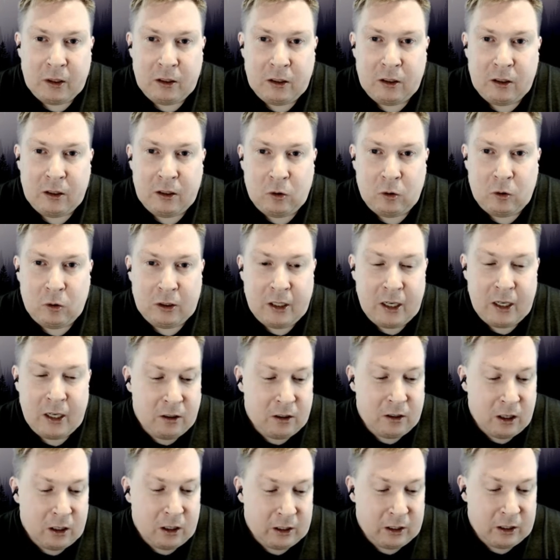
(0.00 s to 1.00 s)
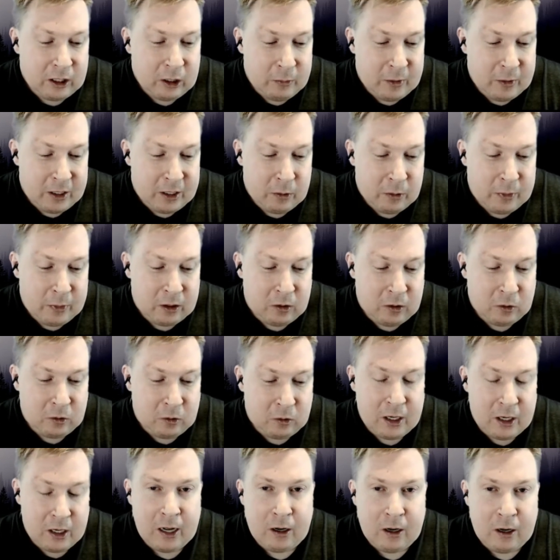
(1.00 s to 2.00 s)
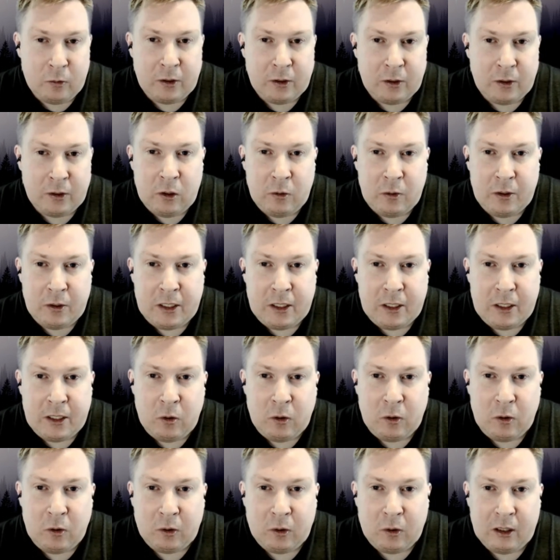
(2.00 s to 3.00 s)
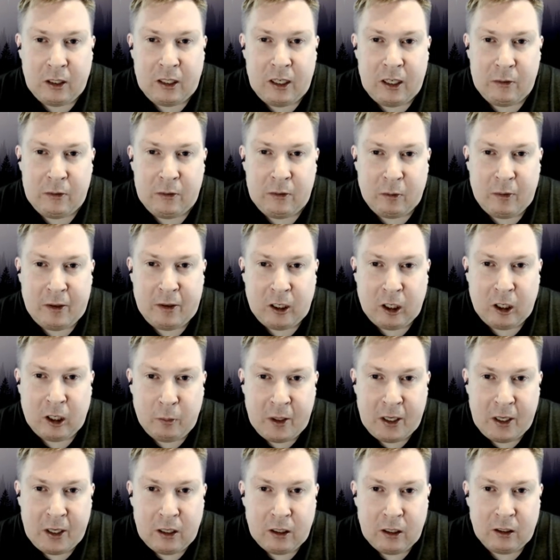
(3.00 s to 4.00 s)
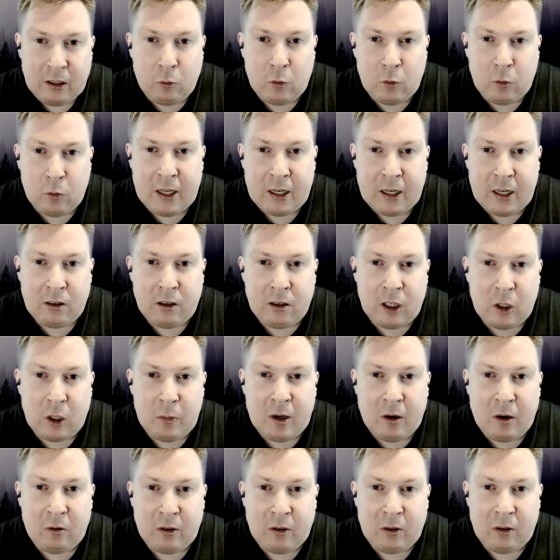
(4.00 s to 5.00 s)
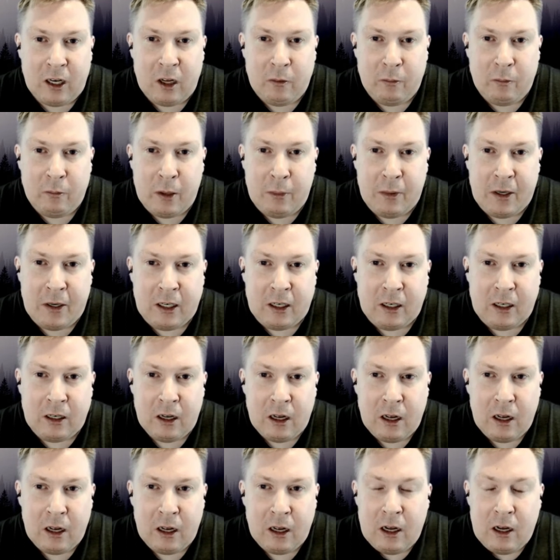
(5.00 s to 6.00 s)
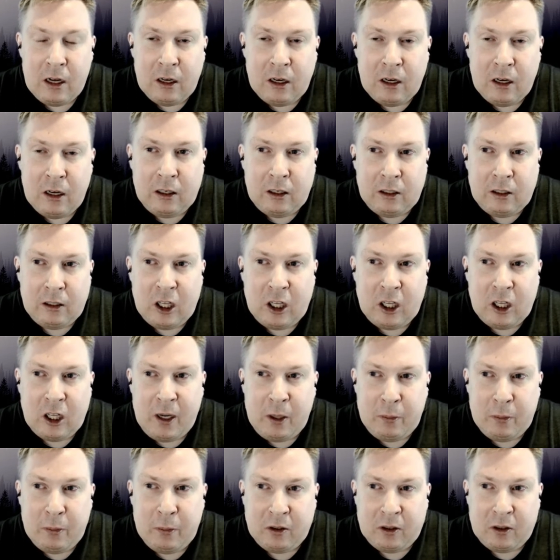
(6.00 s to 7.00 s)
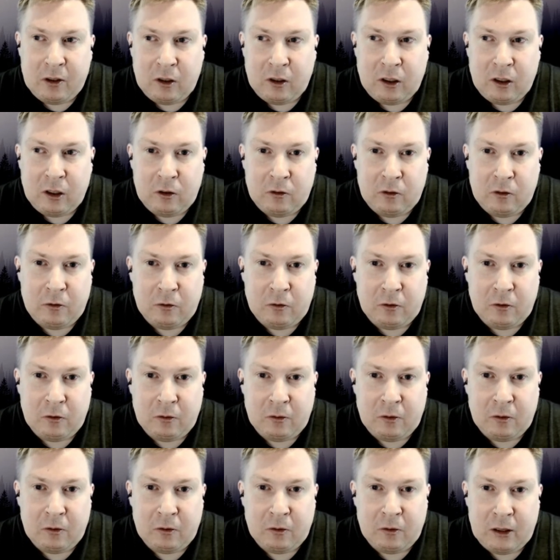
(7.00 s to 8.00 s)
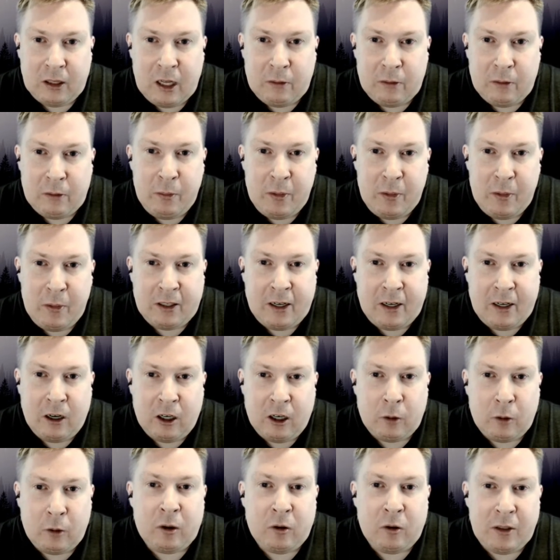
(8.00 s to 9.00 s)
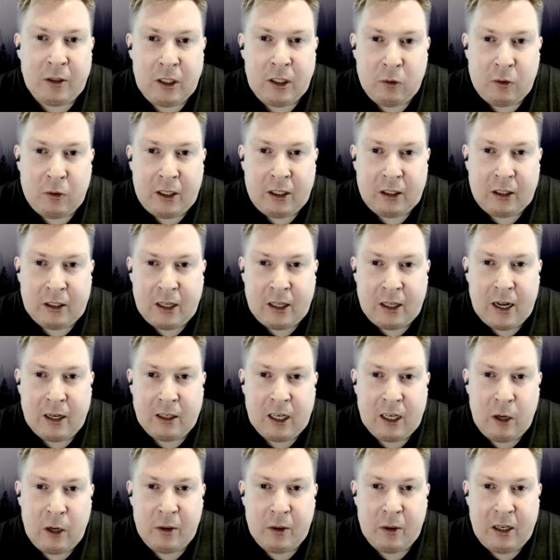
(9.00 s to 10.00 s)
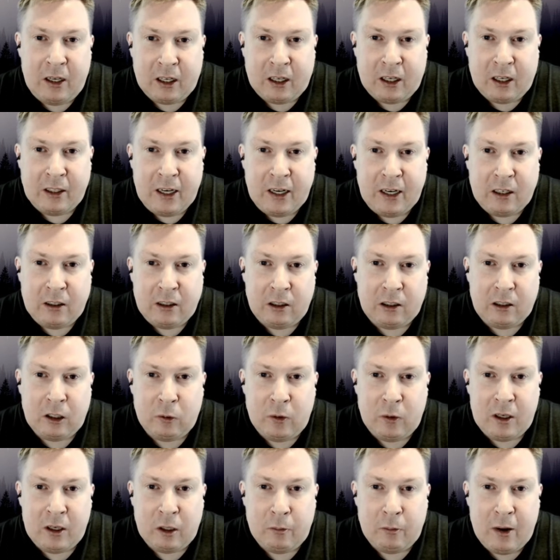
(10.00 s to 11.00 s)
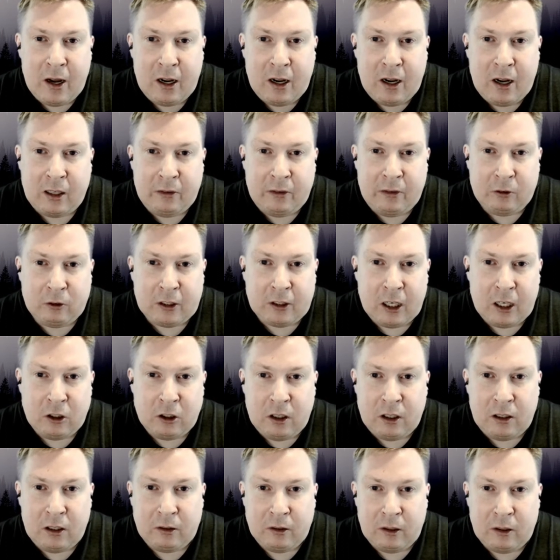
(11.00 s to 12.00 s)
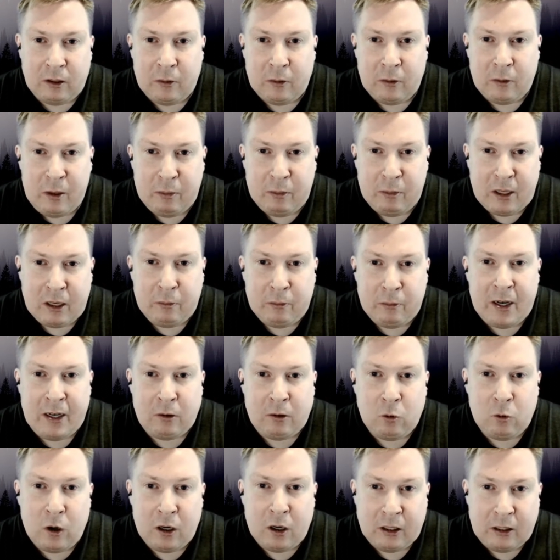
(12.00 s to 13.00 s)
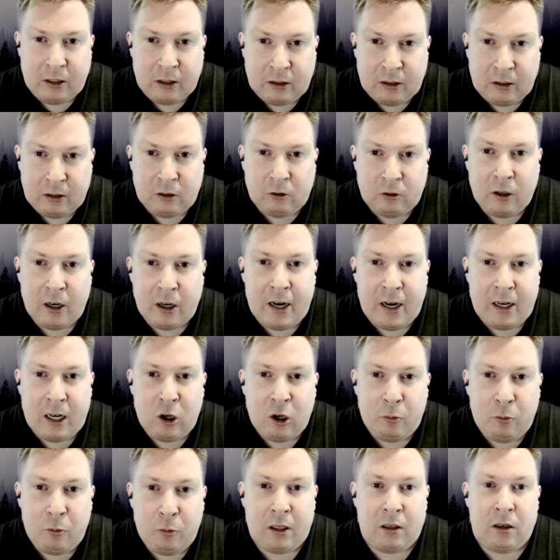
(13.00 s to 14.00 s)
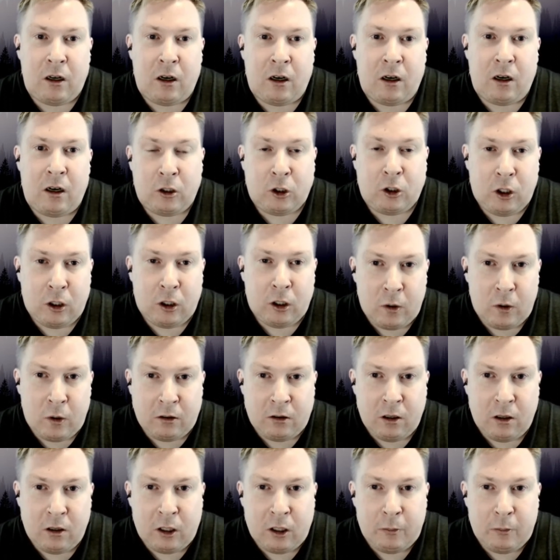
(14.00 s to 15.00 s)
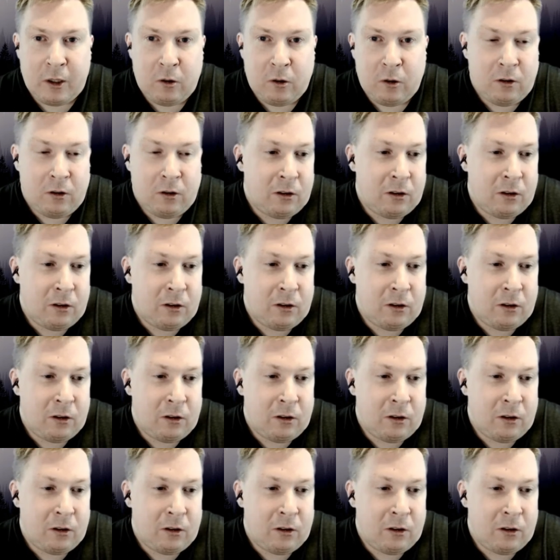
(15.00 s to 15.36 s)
So, can you talk a little bit about how you use hypnotherapy, what that's all about, and maybe tell people sort of that might be scared about using that type of technique to go into past life regression? Some people that might want to try it out but aren't sure what it's all about.